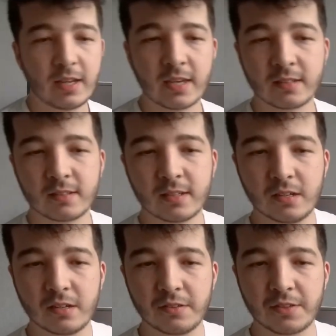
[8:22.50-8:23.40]
And
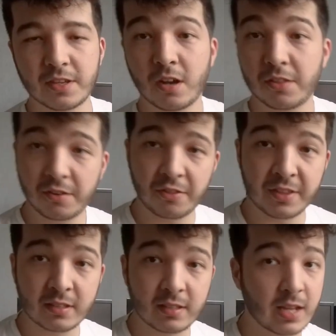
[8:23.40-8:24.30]
the other
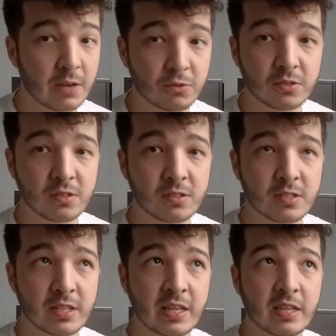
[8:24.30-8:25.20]
thing that I would
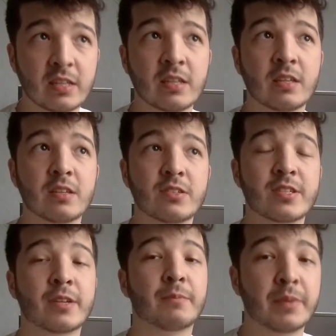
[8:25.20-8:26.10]
say is
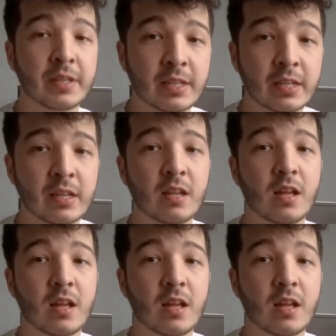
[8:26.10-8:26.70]
a big